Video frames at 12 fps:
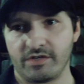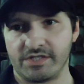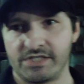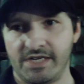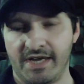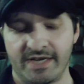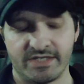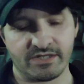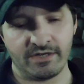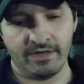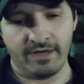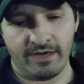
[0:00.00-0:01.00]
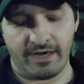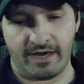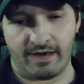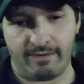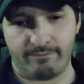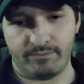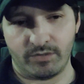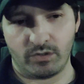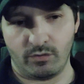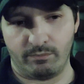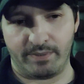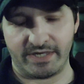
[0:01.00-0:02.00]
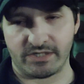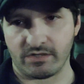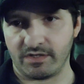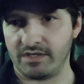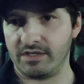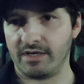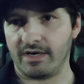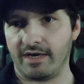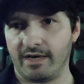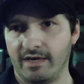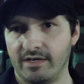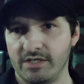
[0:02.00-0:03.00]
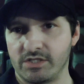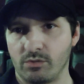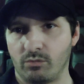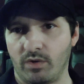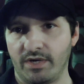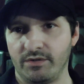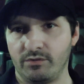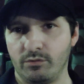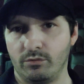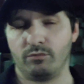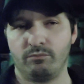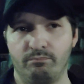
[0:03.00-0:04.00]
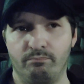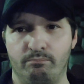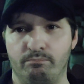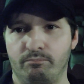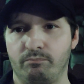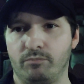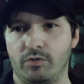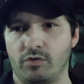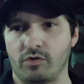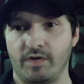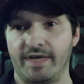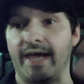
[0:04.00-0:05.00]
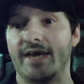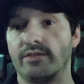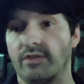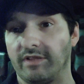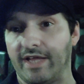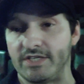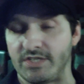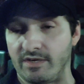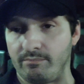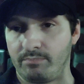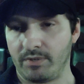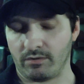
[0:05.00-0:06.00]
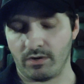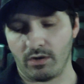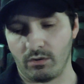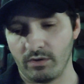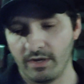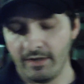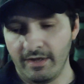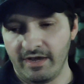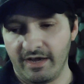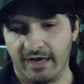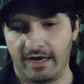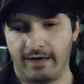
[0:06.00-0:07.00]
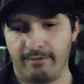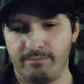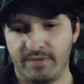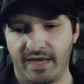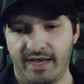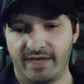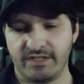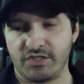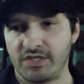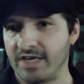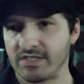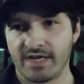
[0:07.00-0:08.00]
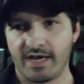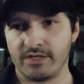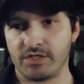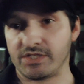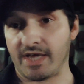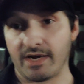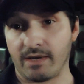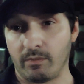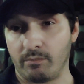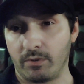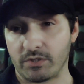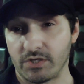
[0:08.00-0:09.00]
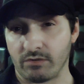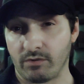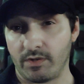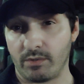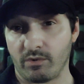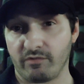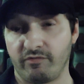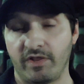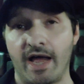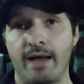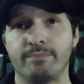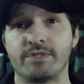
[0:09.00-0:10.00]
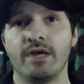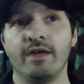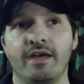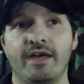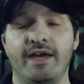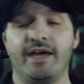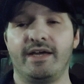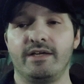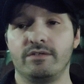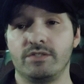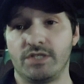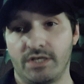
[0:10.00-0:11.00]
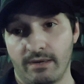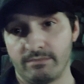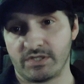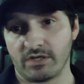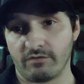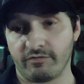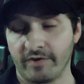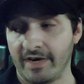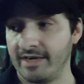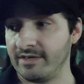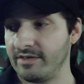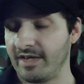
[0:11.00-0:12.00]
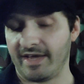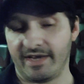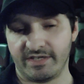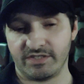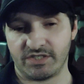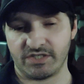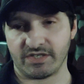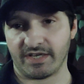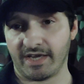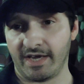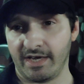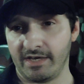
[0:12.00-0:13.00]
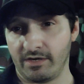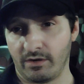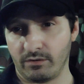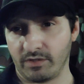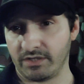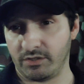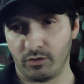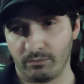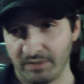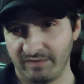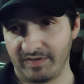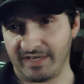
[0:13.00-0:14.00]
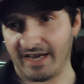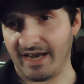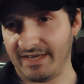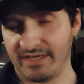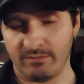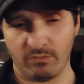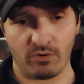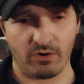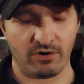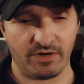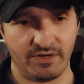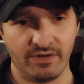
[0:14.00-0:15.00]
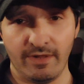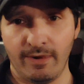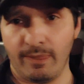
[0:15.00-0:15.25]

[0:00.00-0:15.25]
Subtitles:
Christie-esque, who basically is the one who created the legend of Pierrot. And she hasn't ha she's had a couple books in a row that were flops. And she comes to her friend and she's like, "Hey, you don't believe in God anymore, and